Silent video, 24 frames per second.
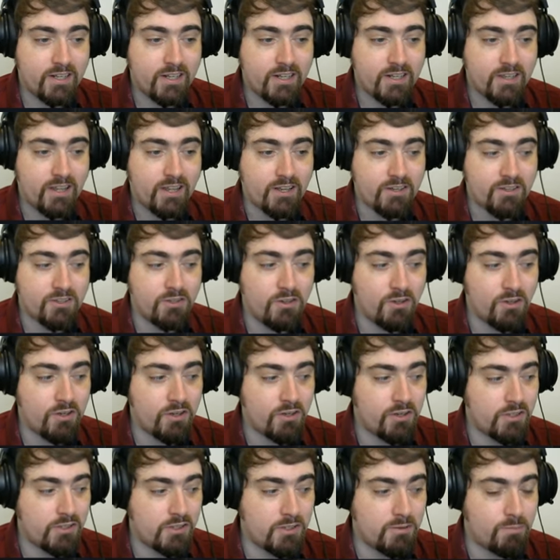That's not
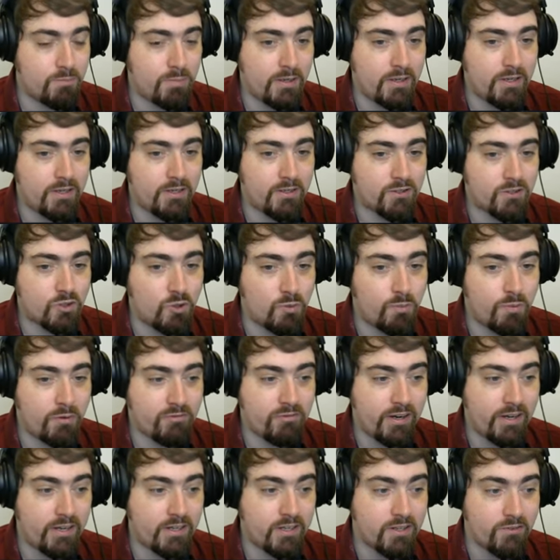going to be super
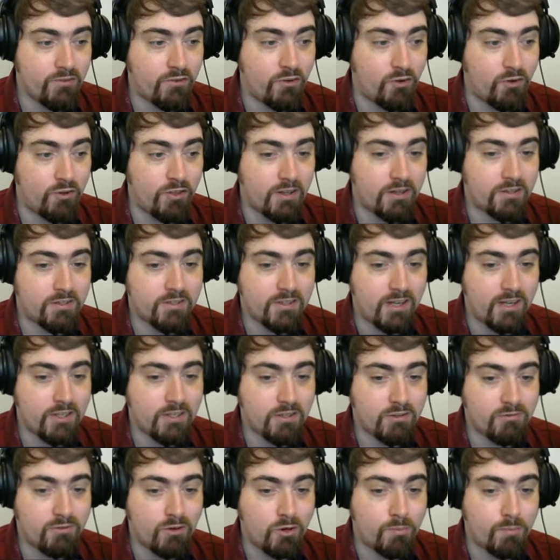great for this
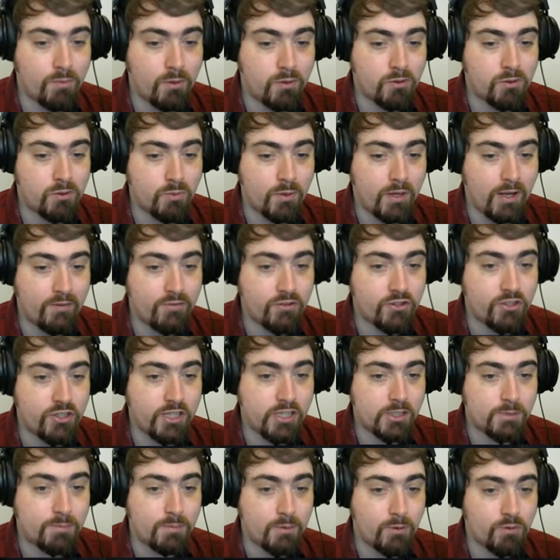Destro, but we have
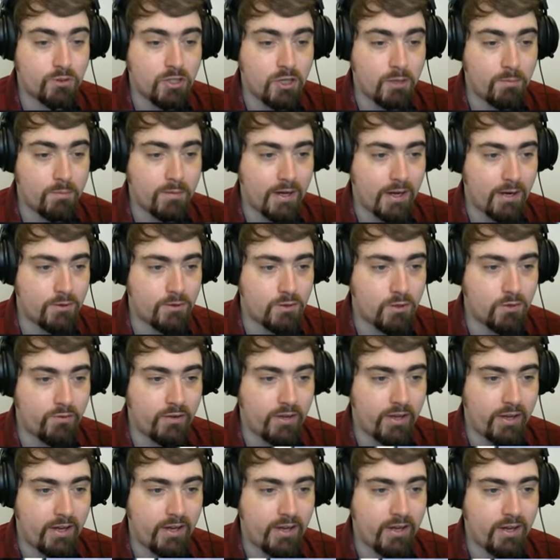shield boats coming out over
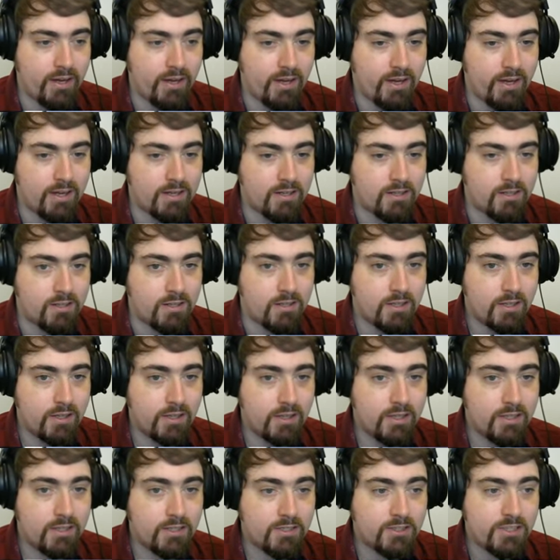here, and
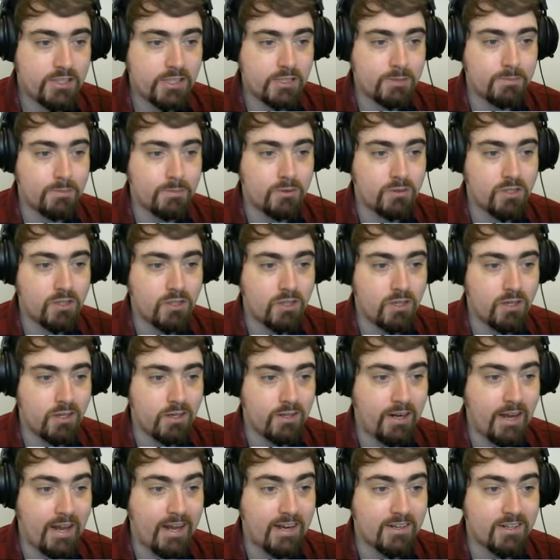shield boats are
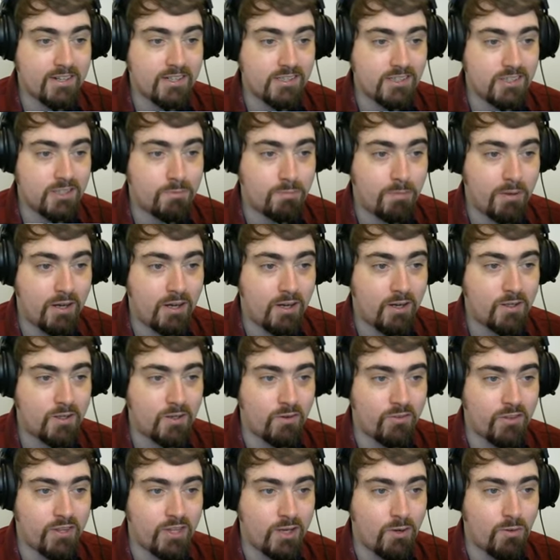an excellent part
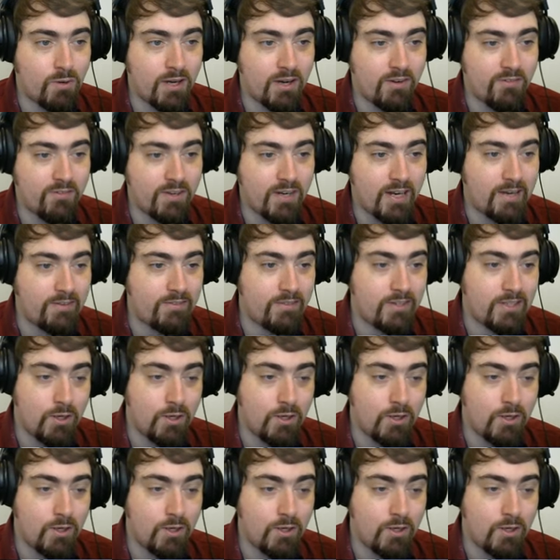of the UEF Navy.